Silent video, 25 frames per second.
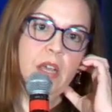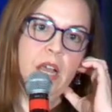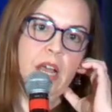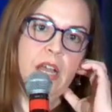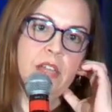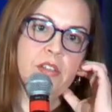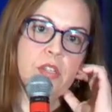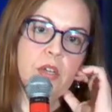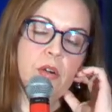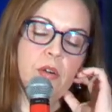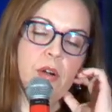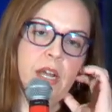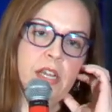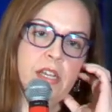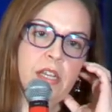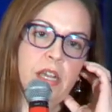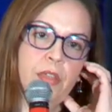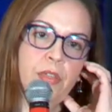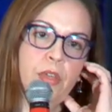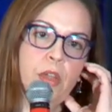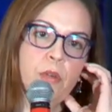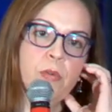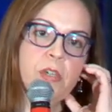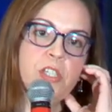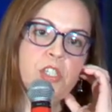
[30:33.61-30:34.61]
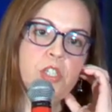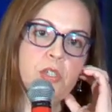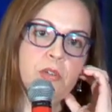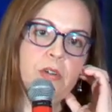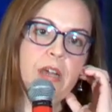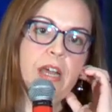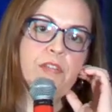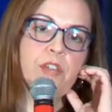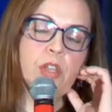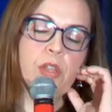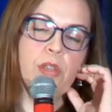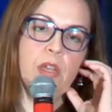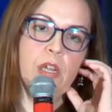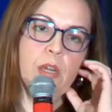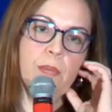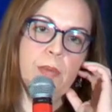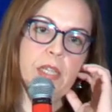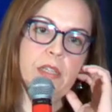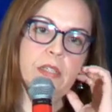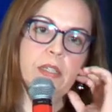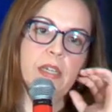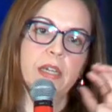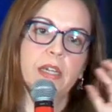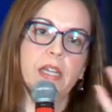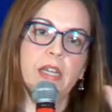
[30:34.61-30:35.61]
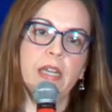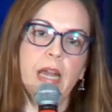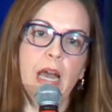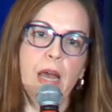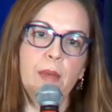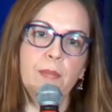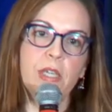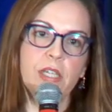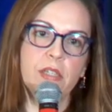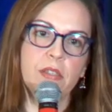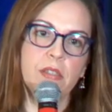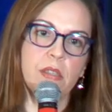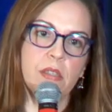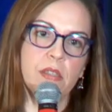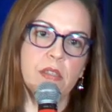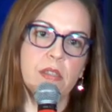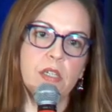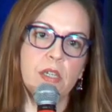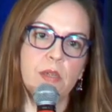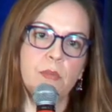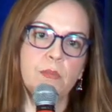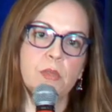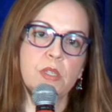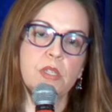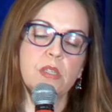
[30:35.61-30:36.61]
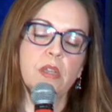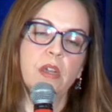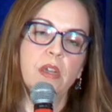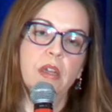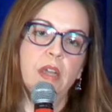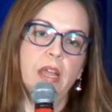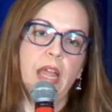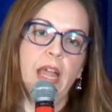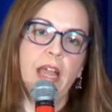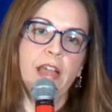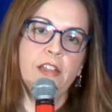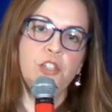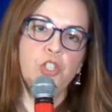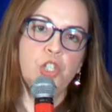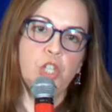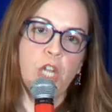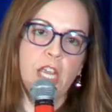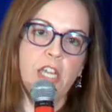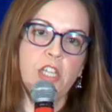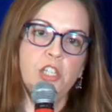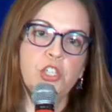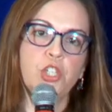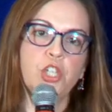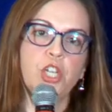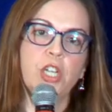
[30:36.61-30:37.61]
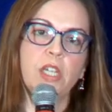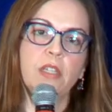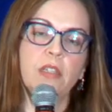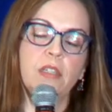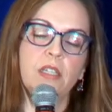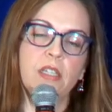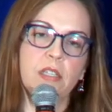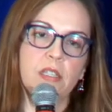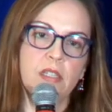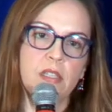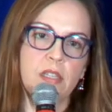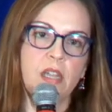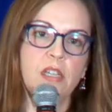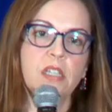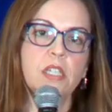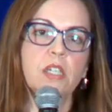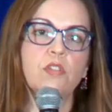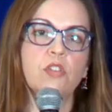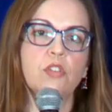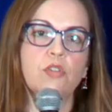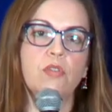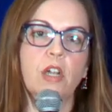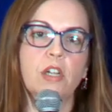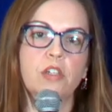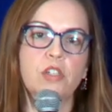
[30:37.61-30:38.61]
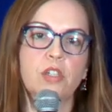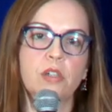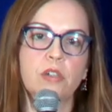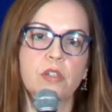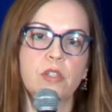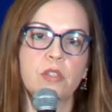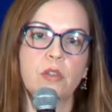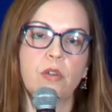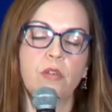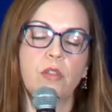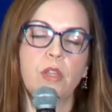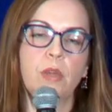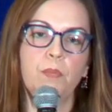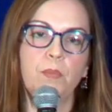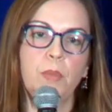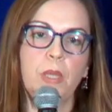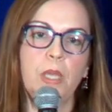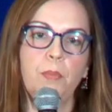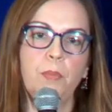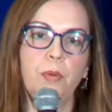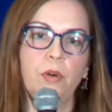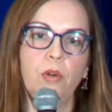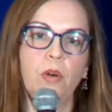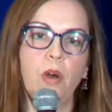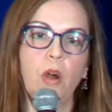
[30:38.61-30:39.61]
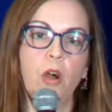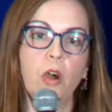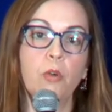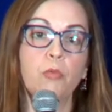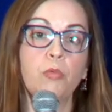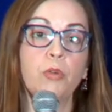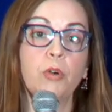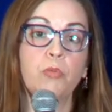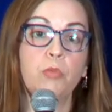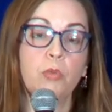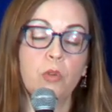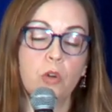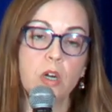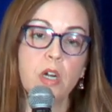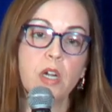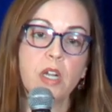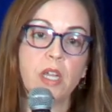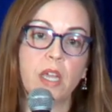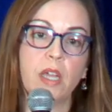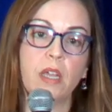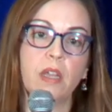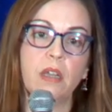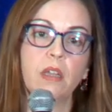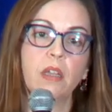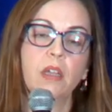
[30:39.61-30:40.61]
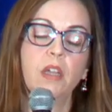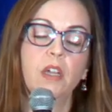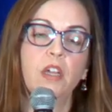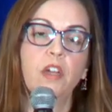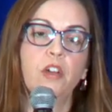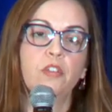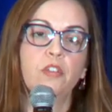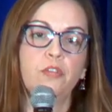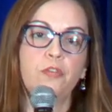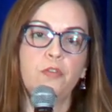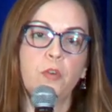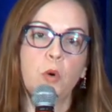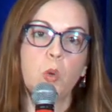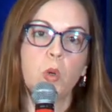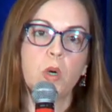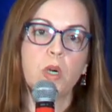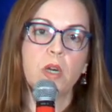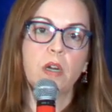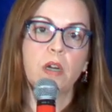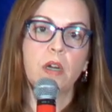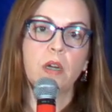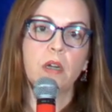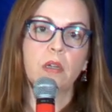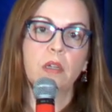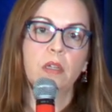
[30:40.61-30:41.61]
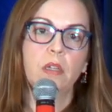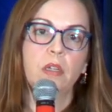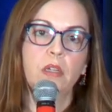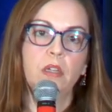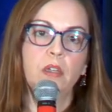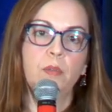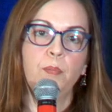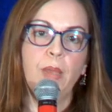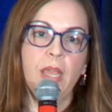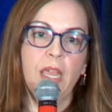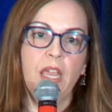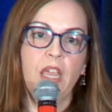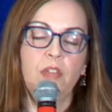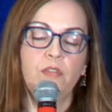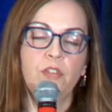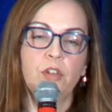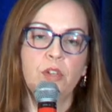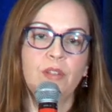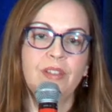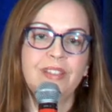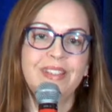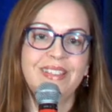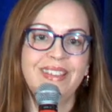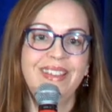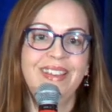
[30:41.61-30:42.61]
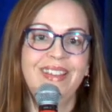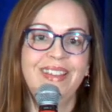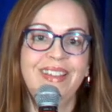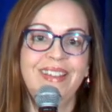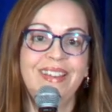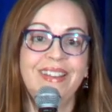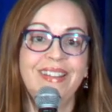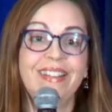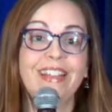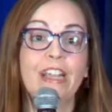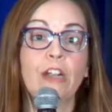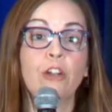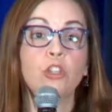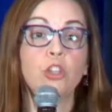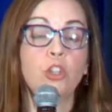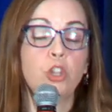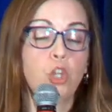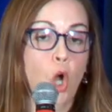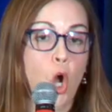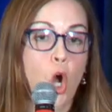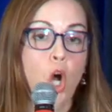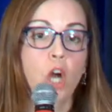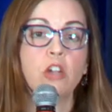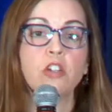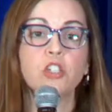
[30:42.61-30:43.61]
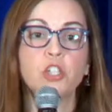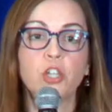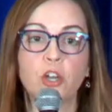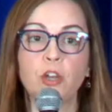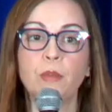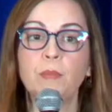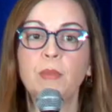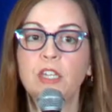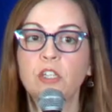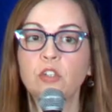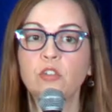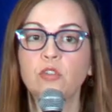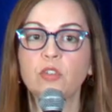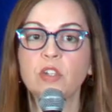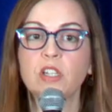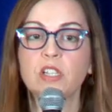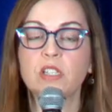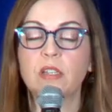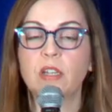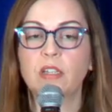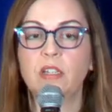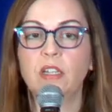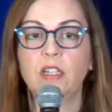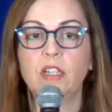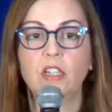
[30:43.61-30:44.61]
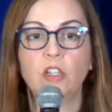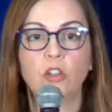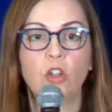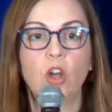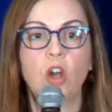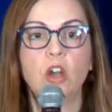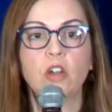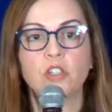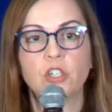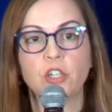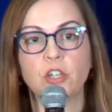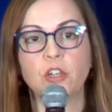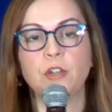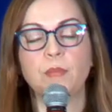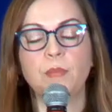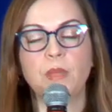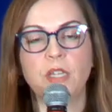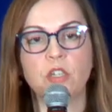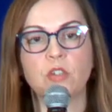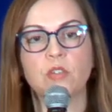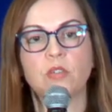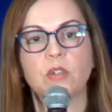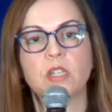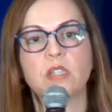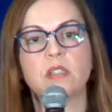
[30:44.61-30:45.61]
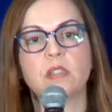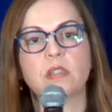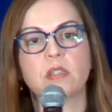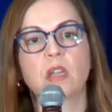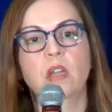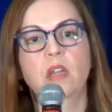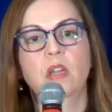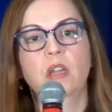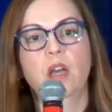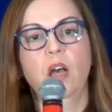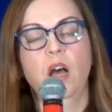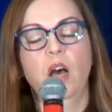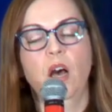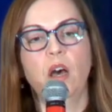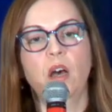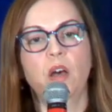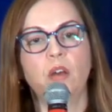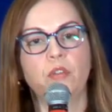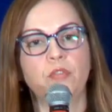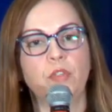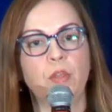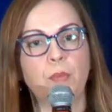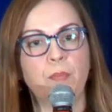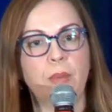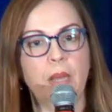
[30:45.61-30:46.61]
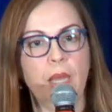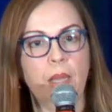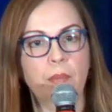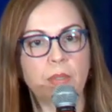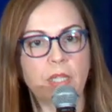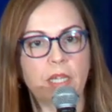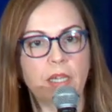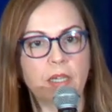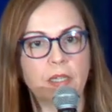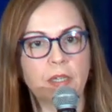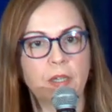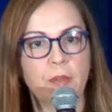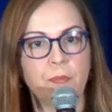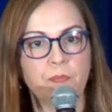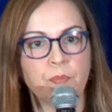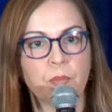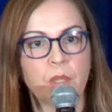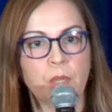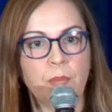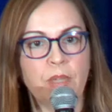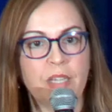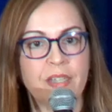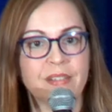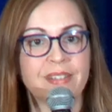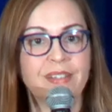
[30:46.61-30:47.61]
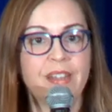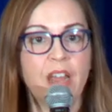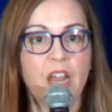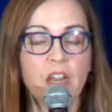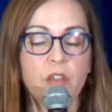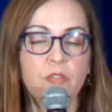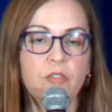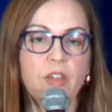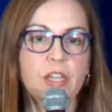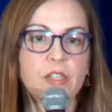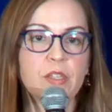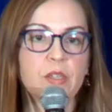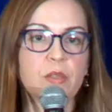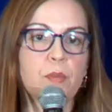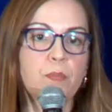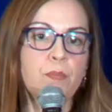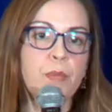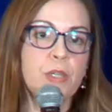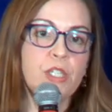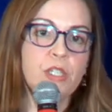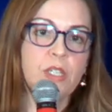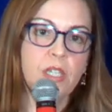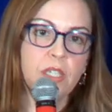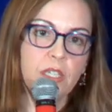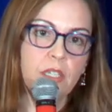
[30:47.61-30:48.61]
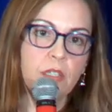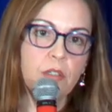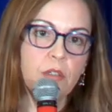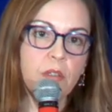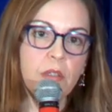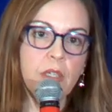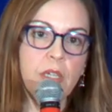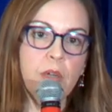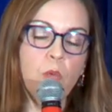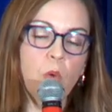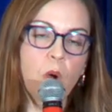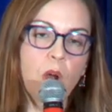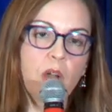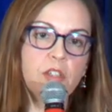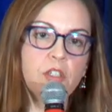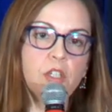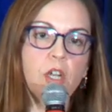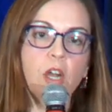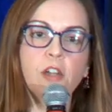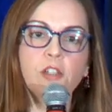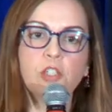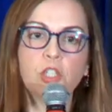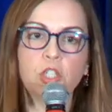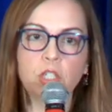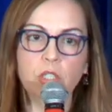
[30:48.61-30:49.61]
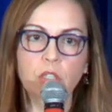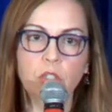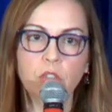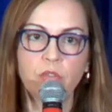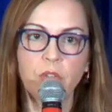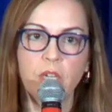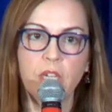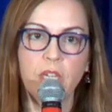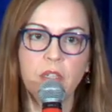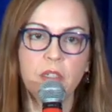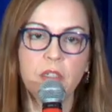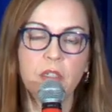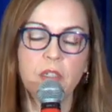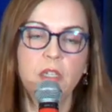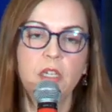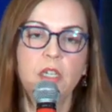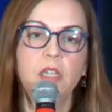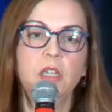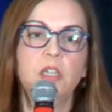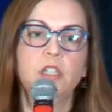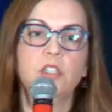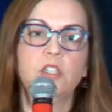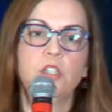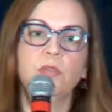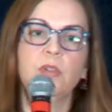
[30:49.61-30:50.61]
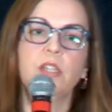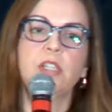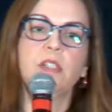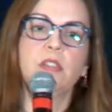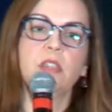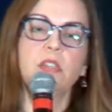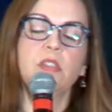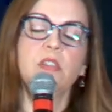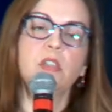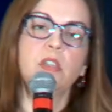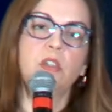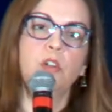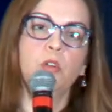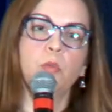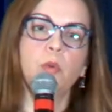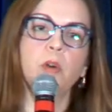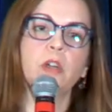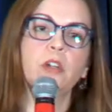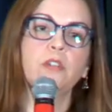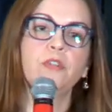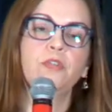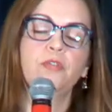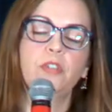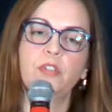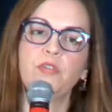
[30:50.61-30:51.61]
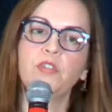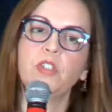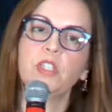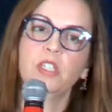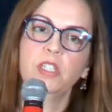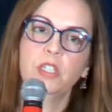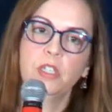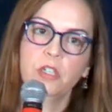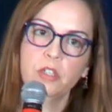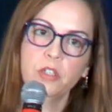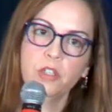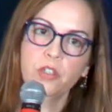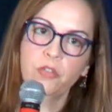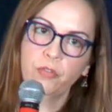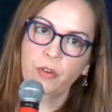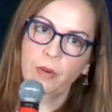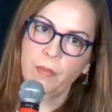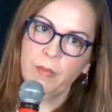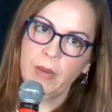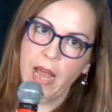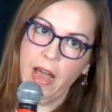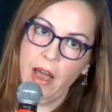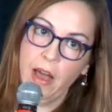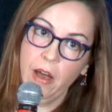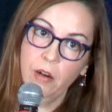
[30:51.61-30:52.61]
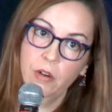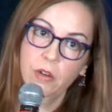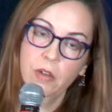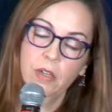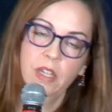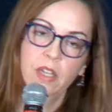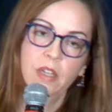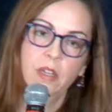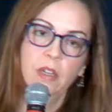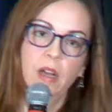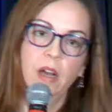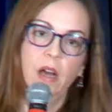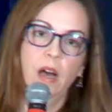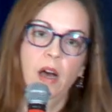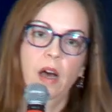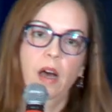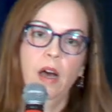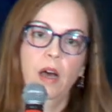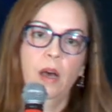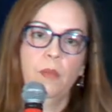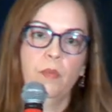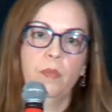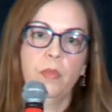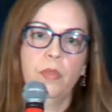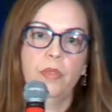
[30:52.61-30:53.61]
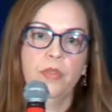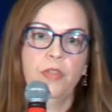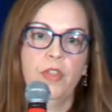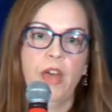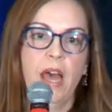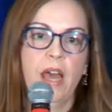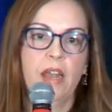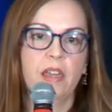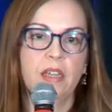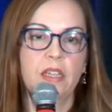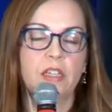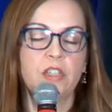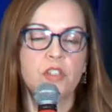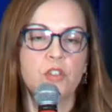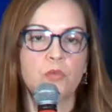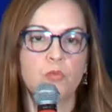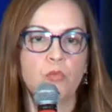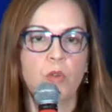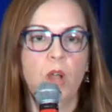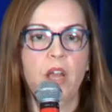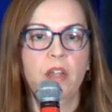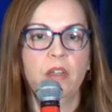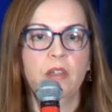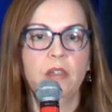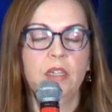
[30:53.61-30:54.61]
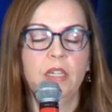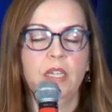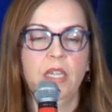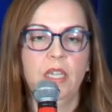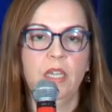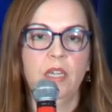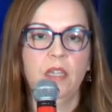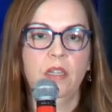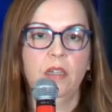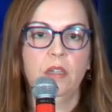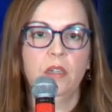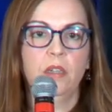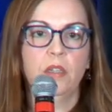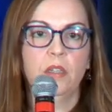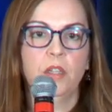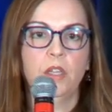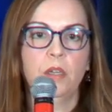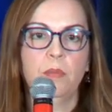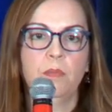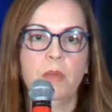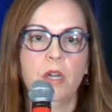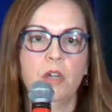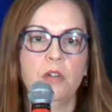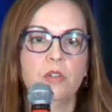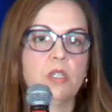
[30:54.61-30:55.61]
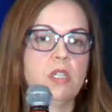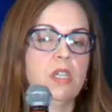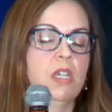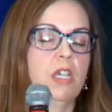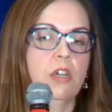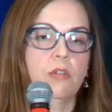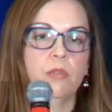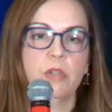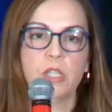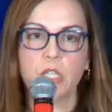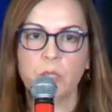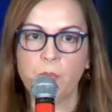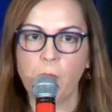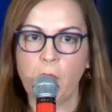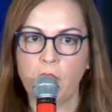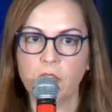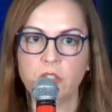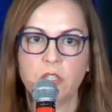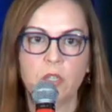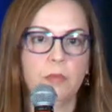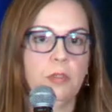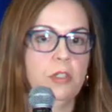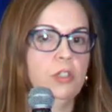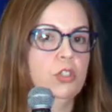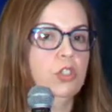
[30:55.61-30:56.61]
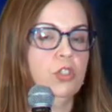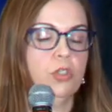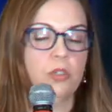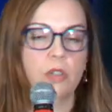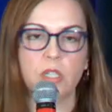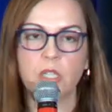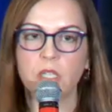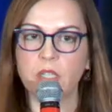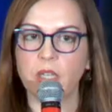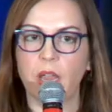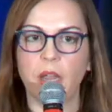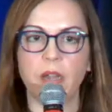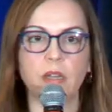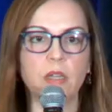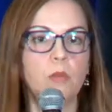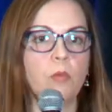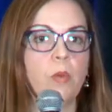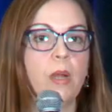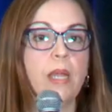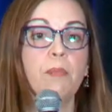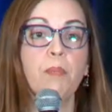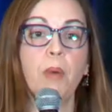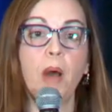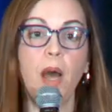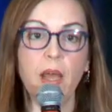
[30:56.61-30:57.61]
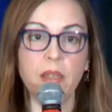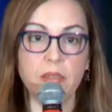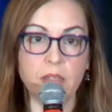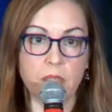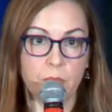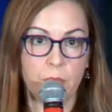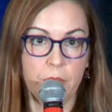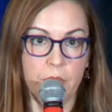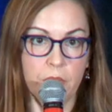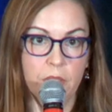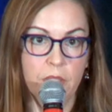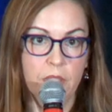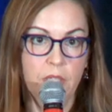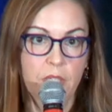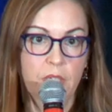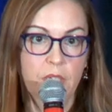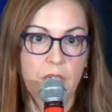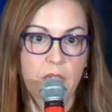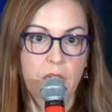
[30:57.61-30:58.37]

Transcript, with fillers: And so I, I think we do have to think about the economic systems and changing the incentive structures so that people are rewarded for behavior that's in their long-term interests and in the long-term interests of the public because none of us particularly want our children to exist in a world 50 years from now um, that is run in the most irresponsible, short sighted way possible.